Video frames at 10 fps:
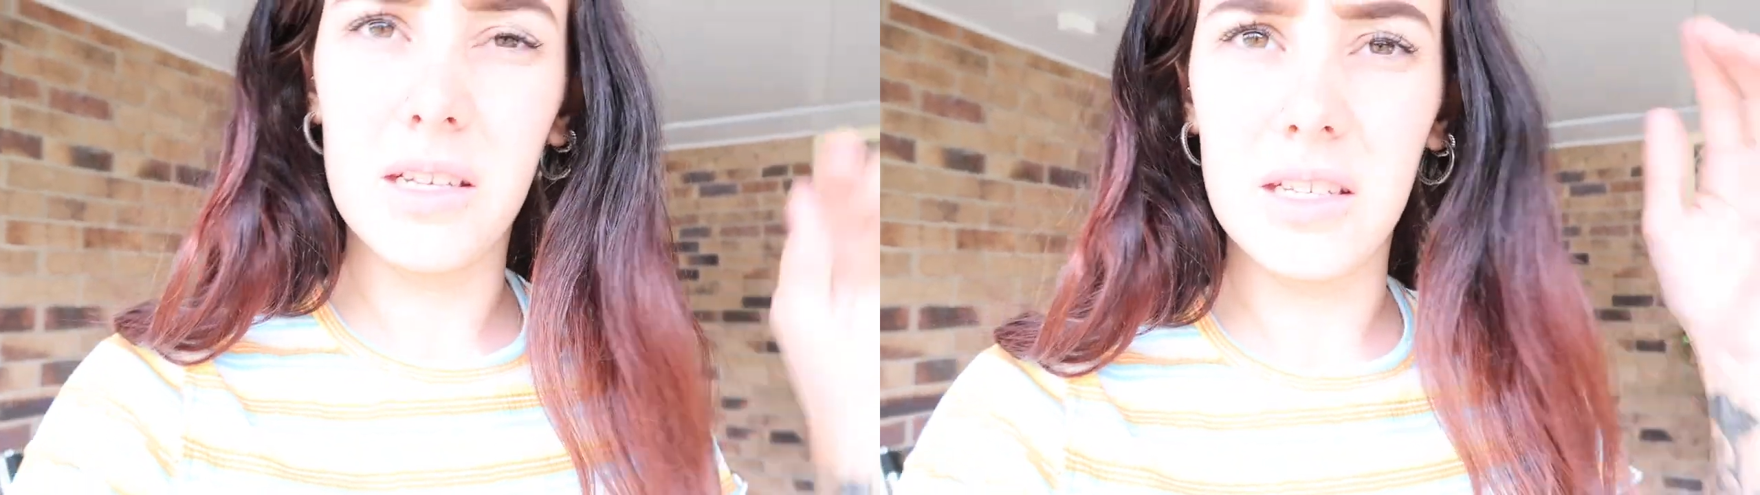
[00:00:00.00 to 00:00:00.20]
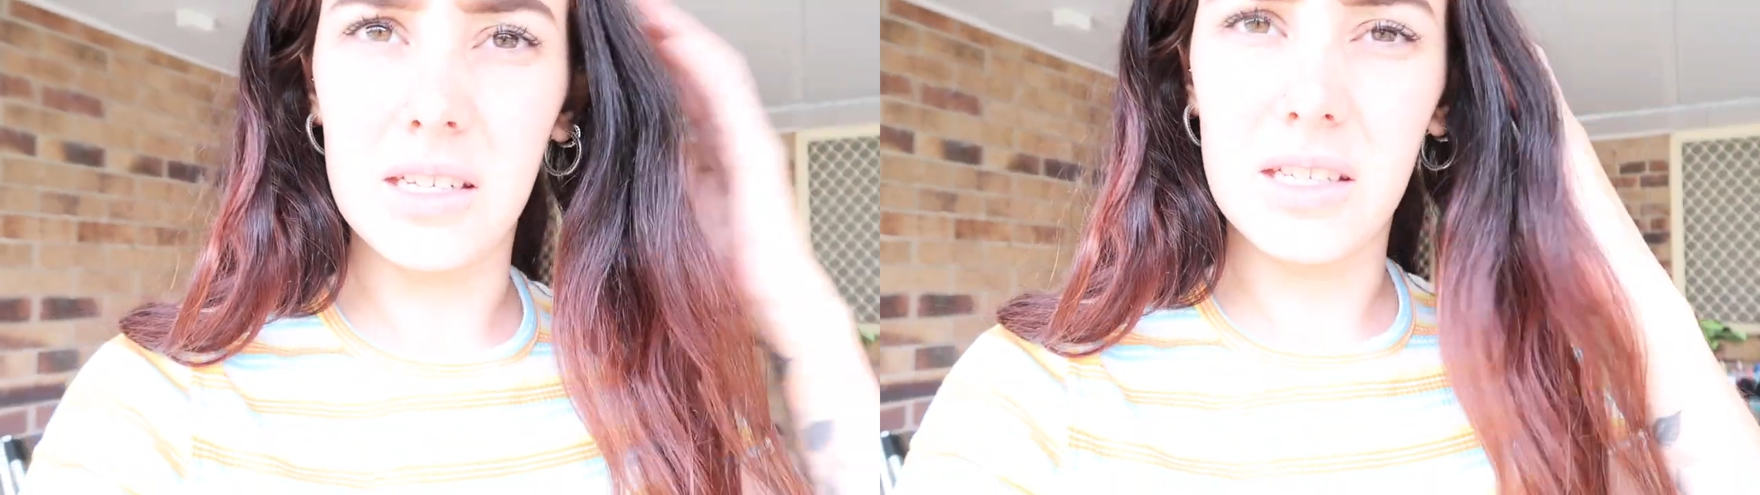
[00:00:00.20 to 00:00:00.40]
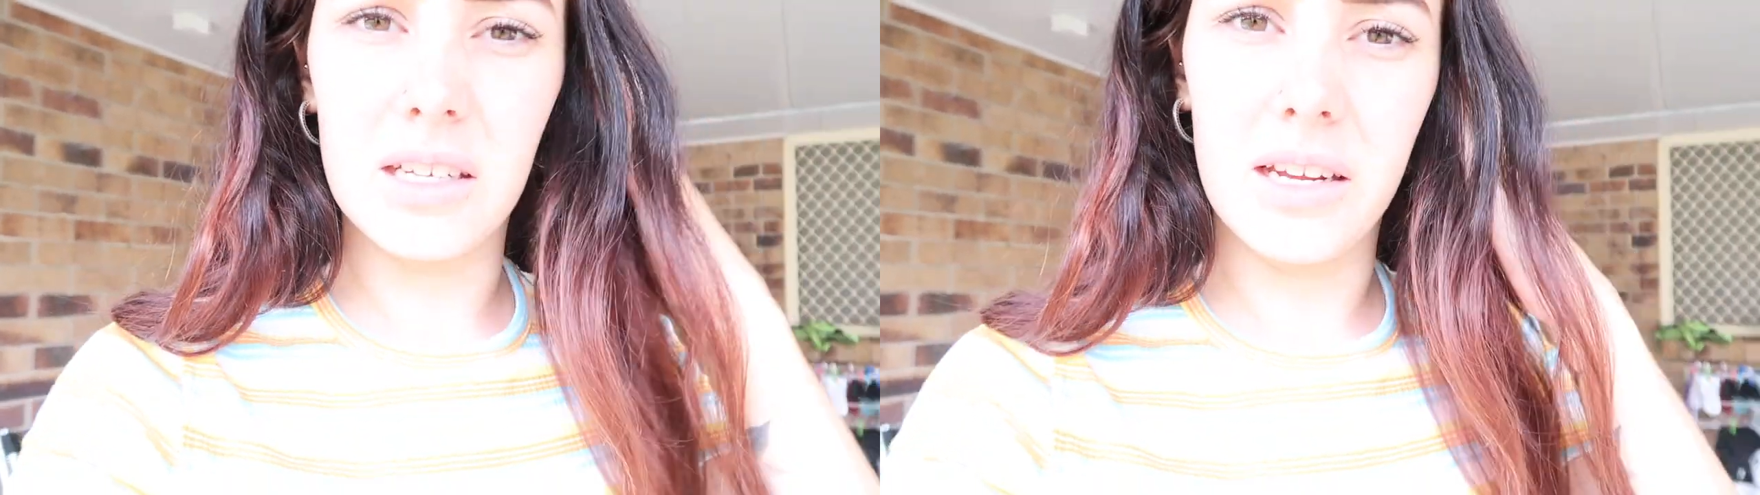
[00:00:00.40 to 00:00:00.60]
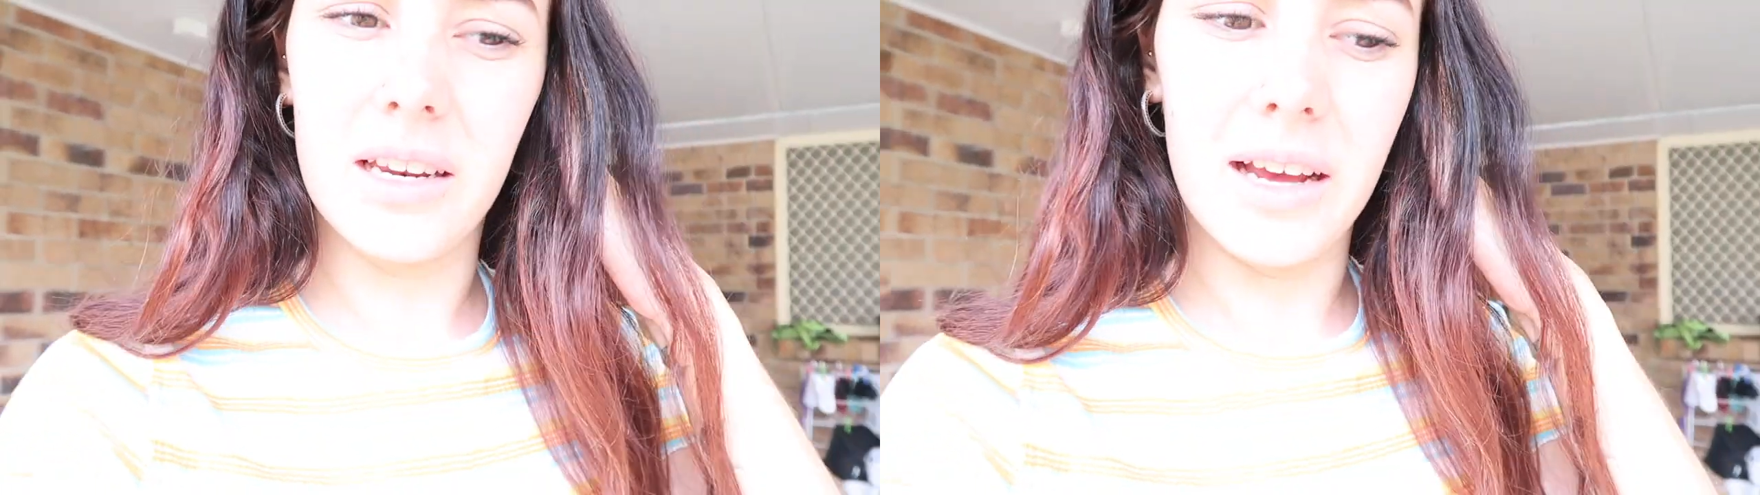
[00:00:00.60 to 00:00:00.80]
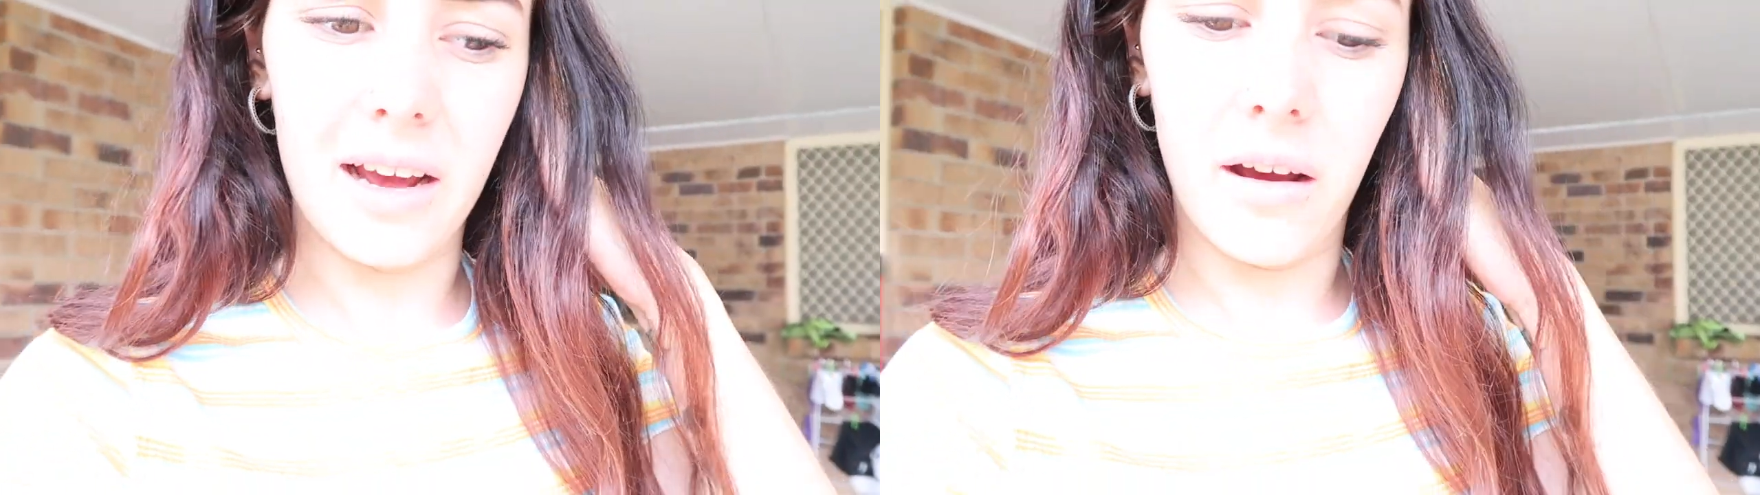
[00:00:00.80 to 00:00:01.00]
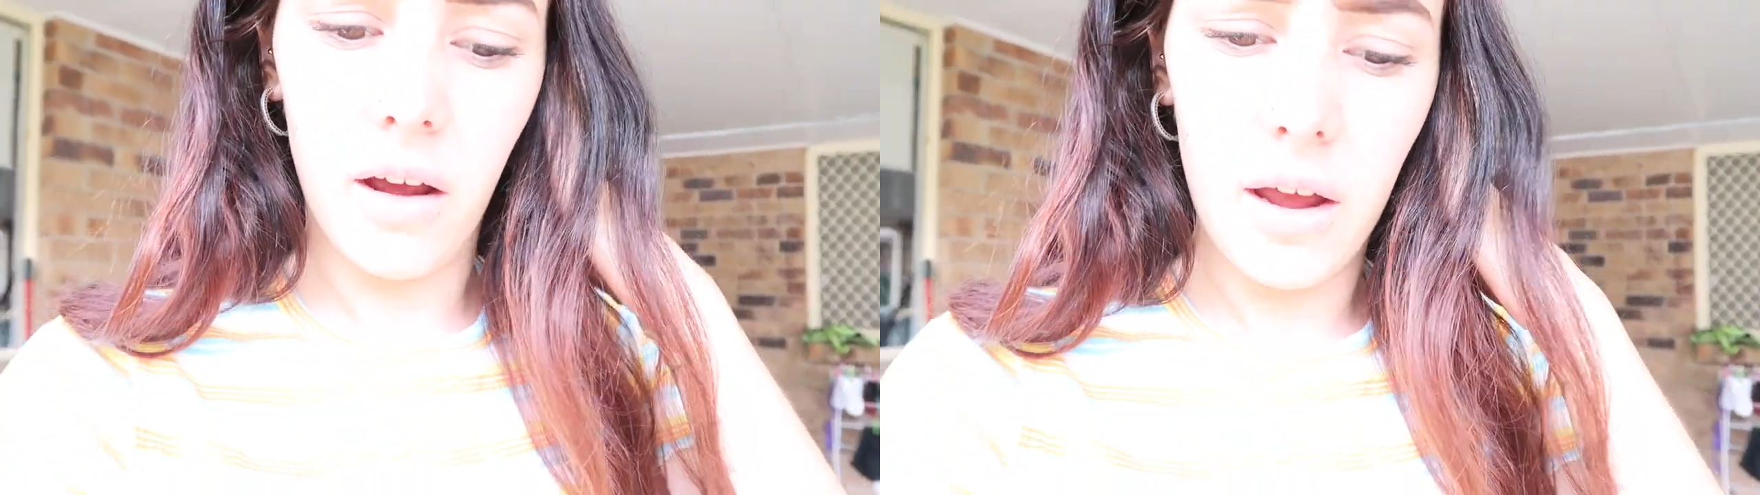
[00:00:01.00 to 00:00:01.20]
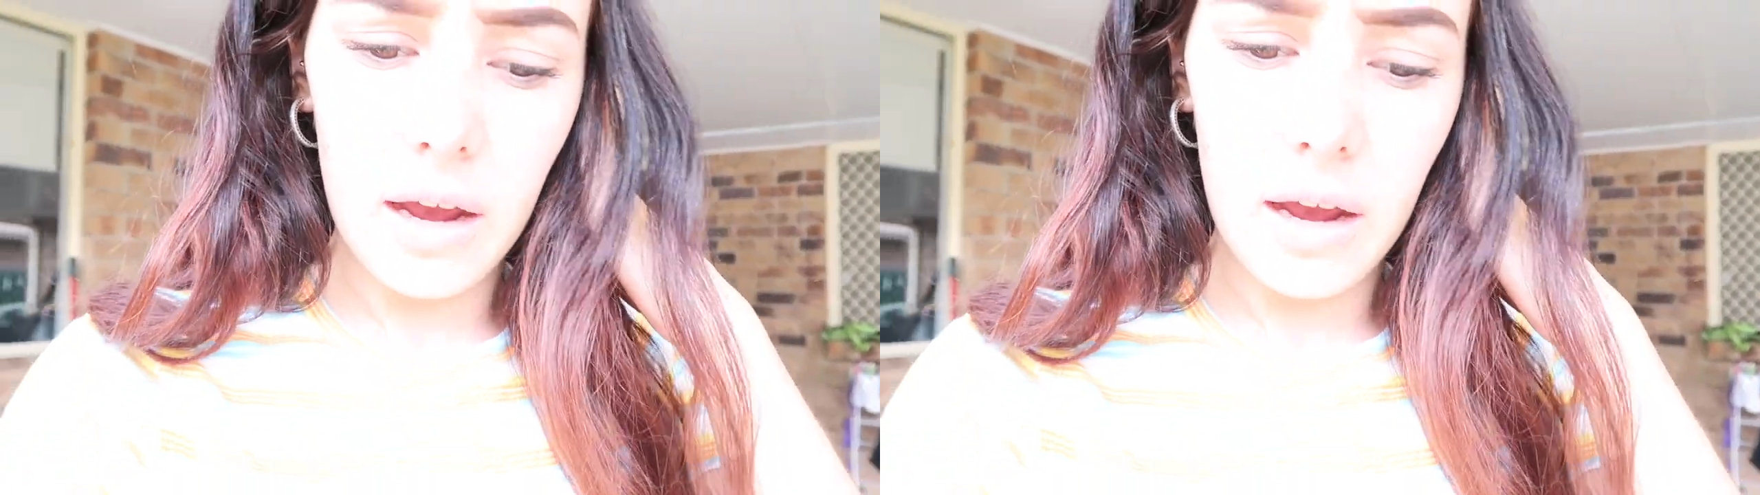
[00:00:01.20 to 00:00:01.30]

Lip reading: his ears cleaned out.